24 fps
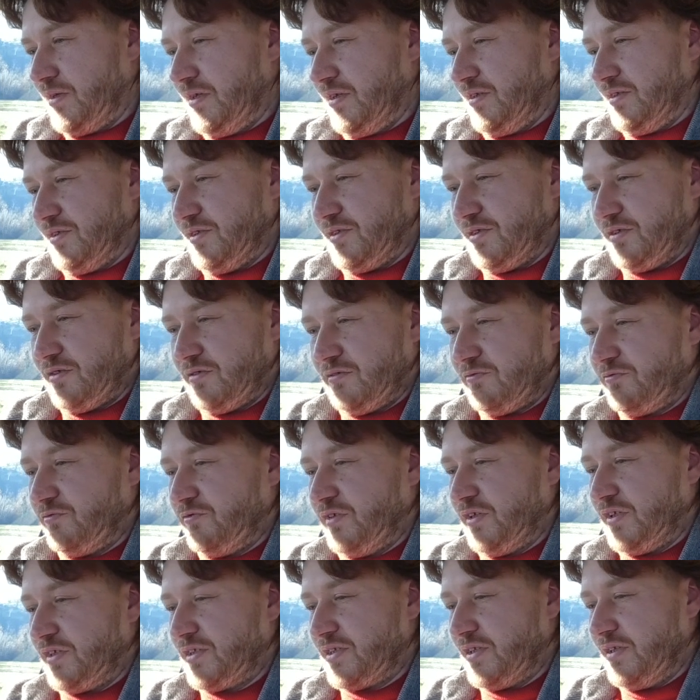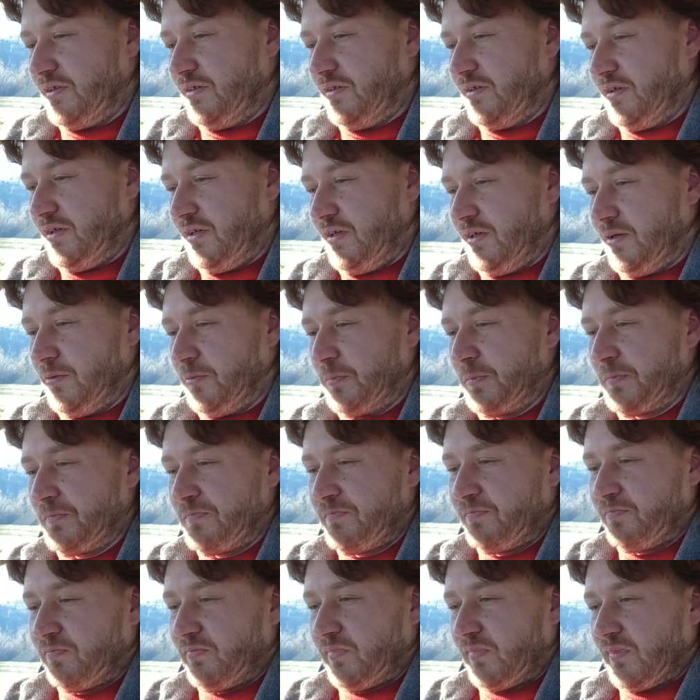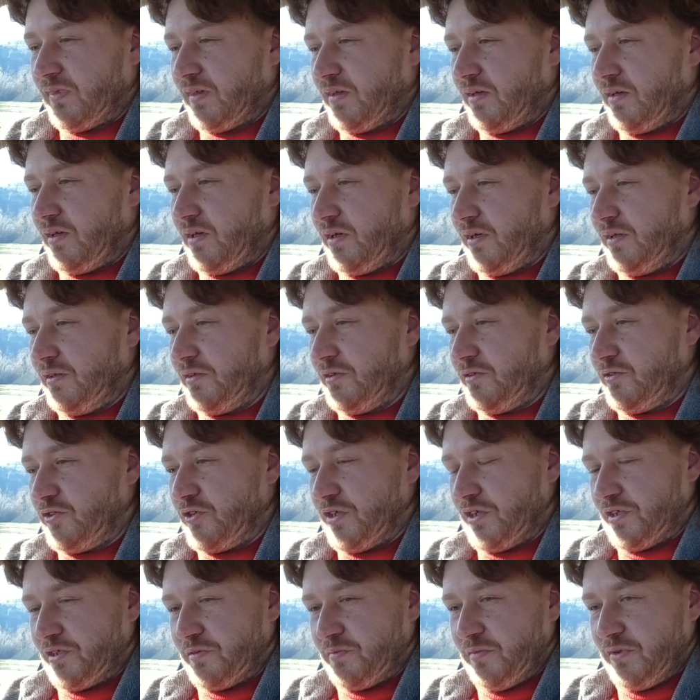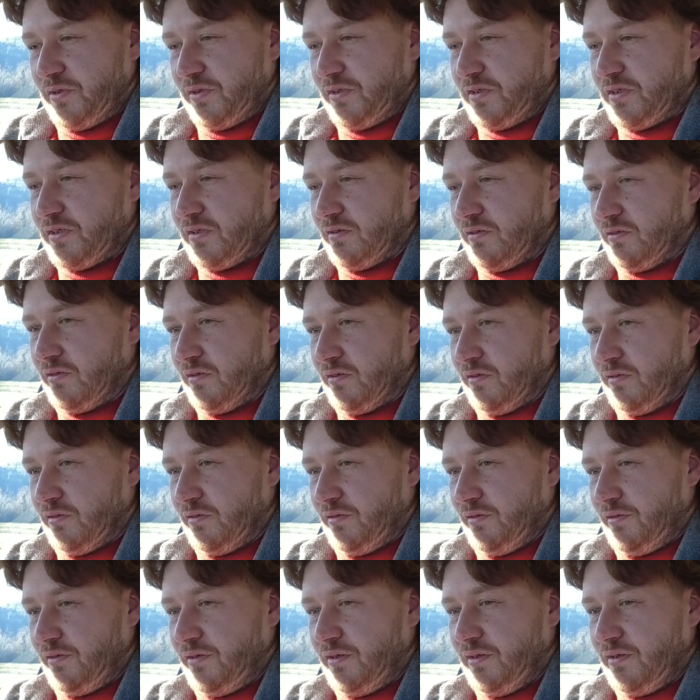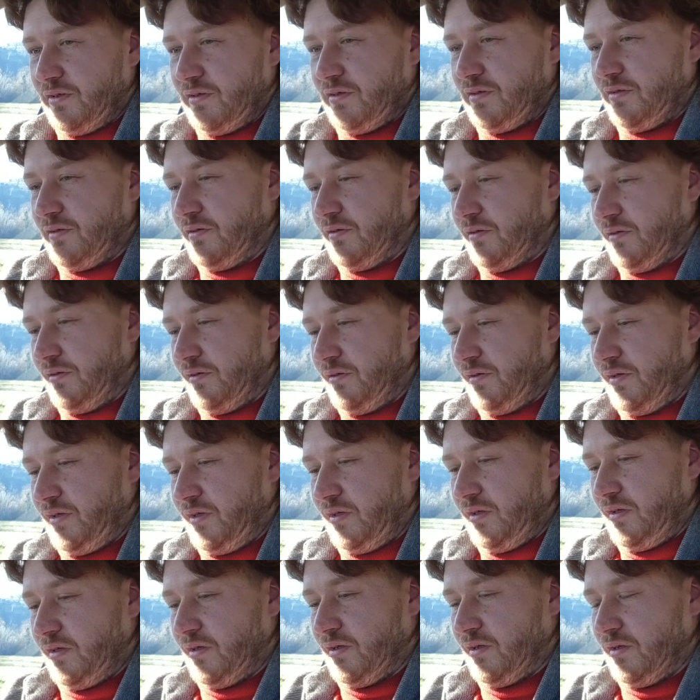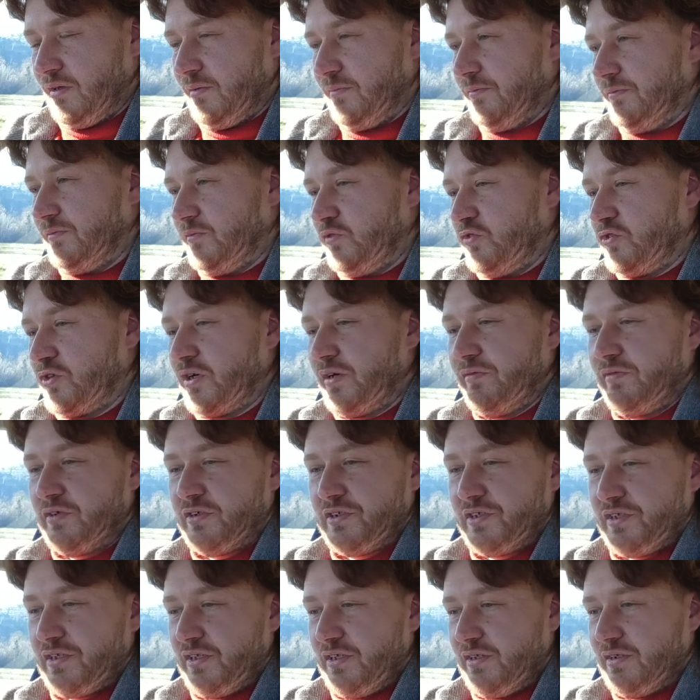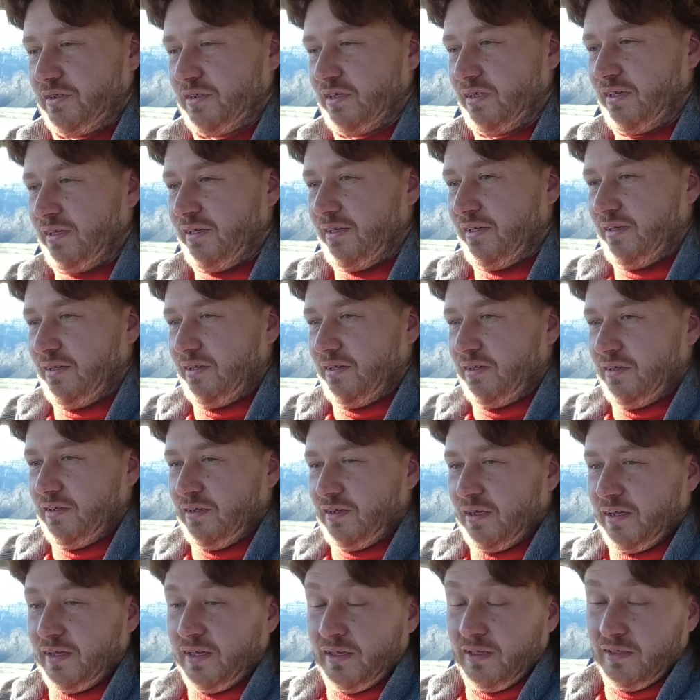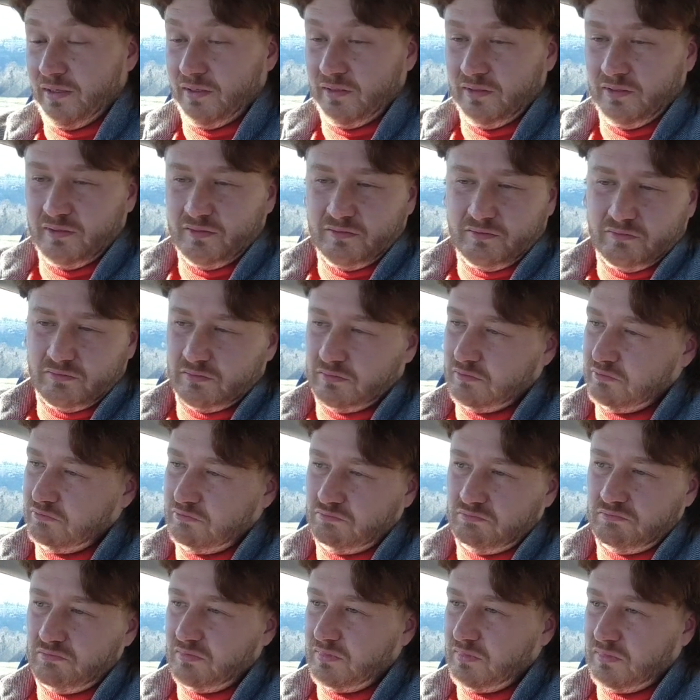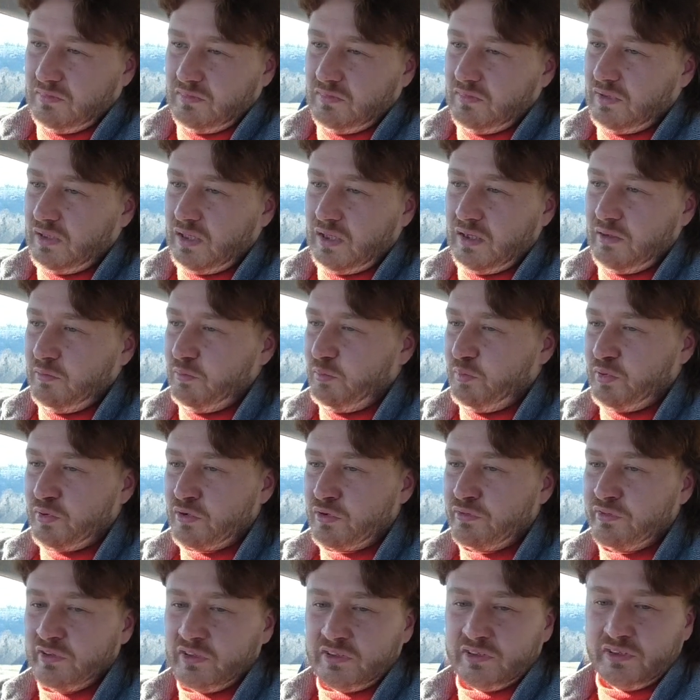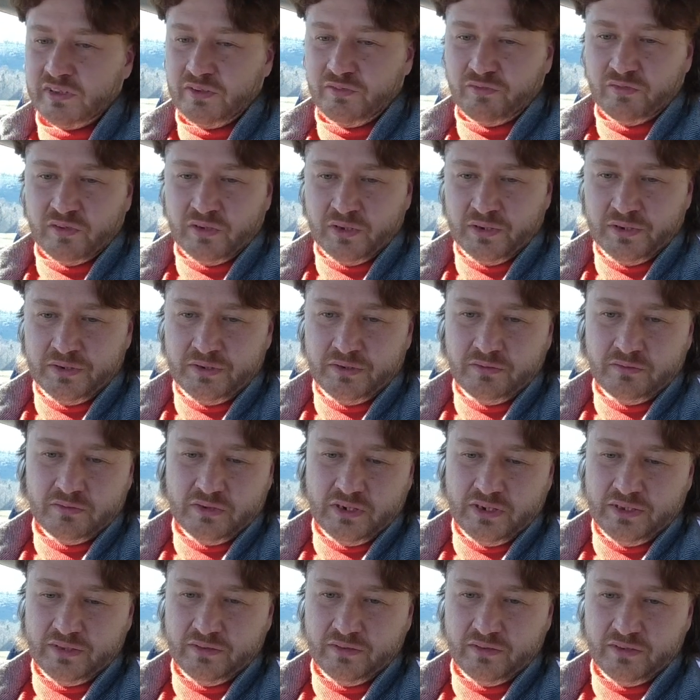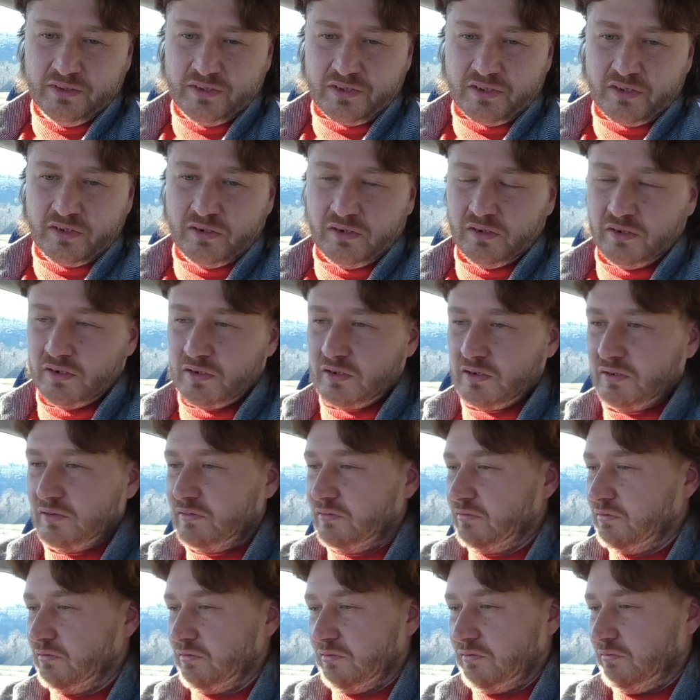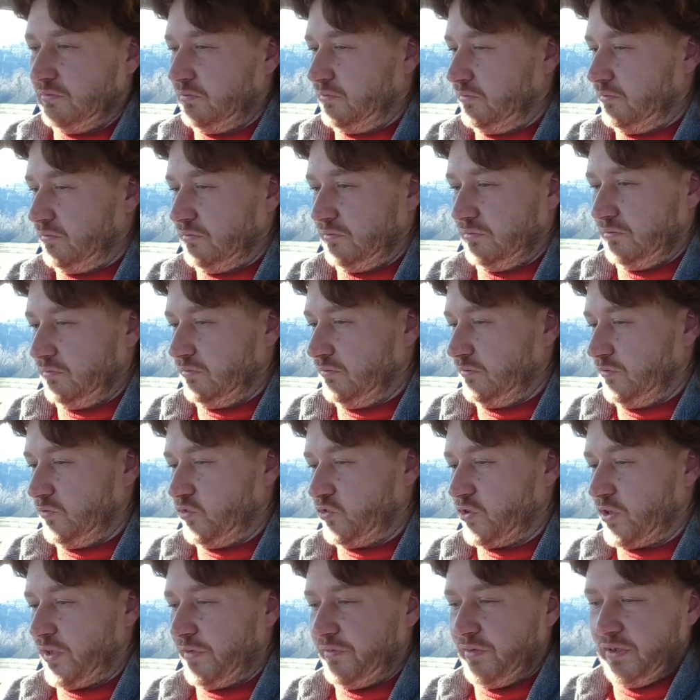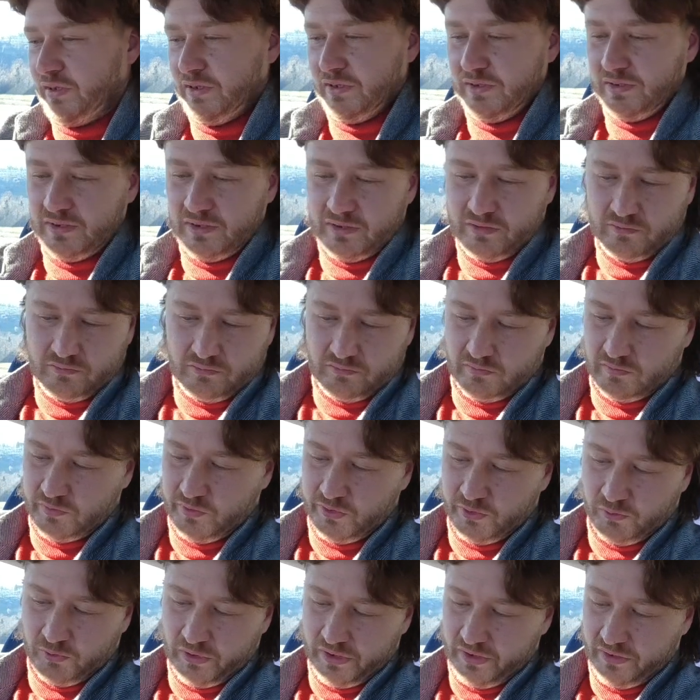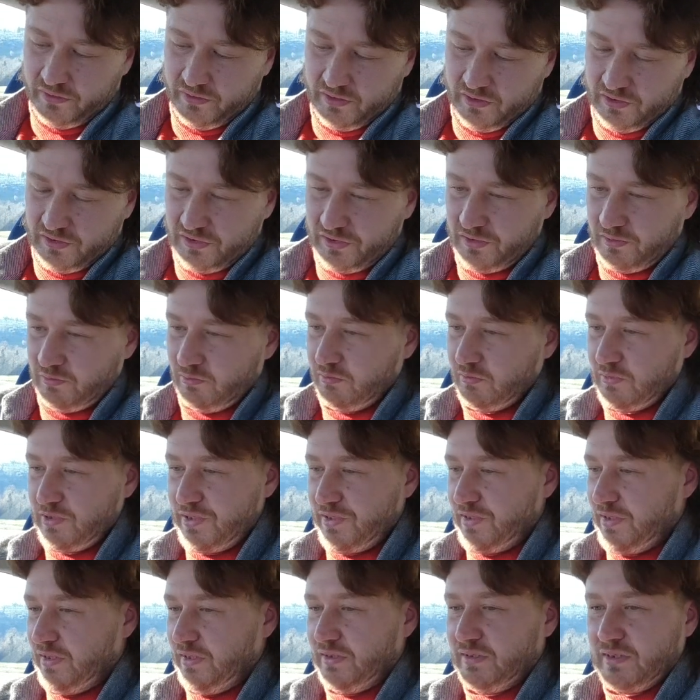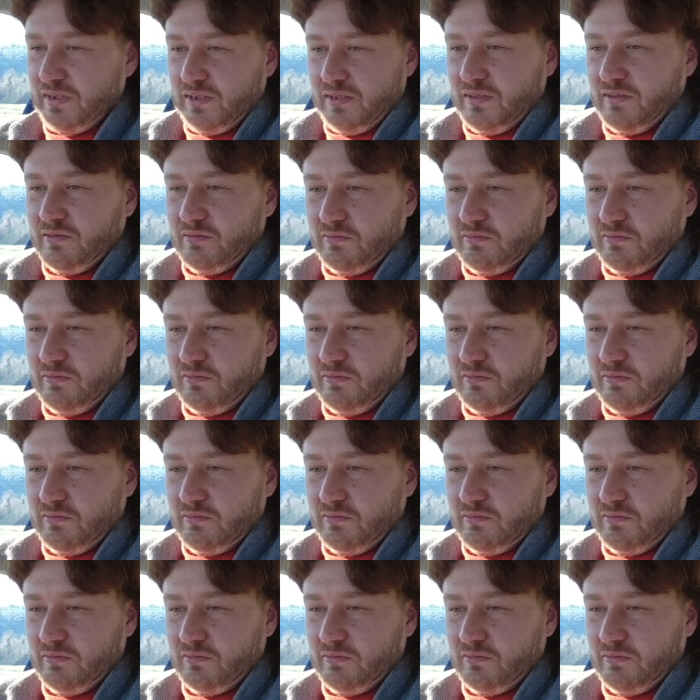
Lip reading: is fixing the height adjustment on the driver's seat. Again, I'm perfectly fine in this car, driving it the way this seat